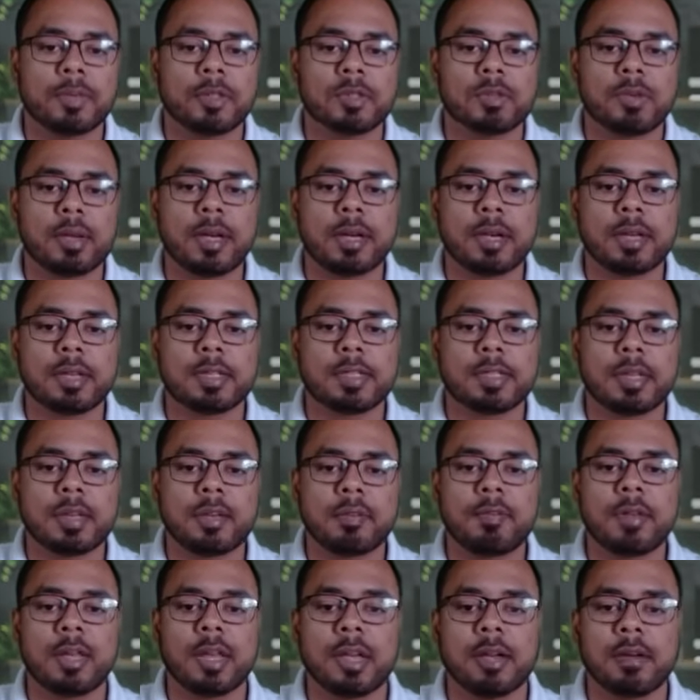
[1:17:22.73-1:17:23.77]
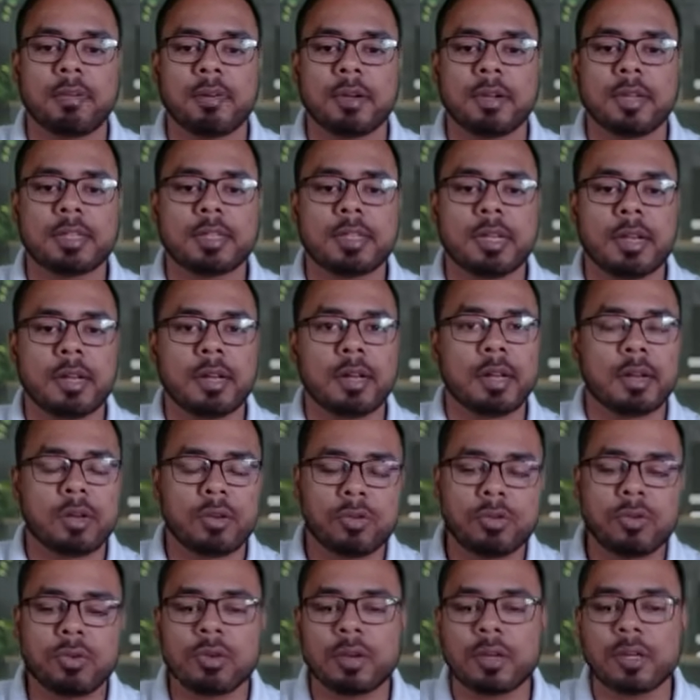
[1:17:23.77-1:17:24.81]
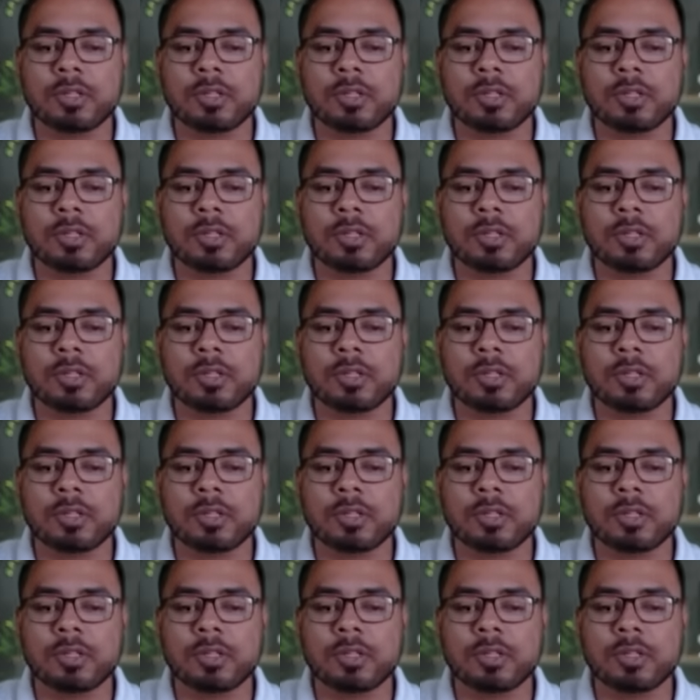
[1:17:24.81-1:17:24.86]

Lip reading: So let us say we have a general 2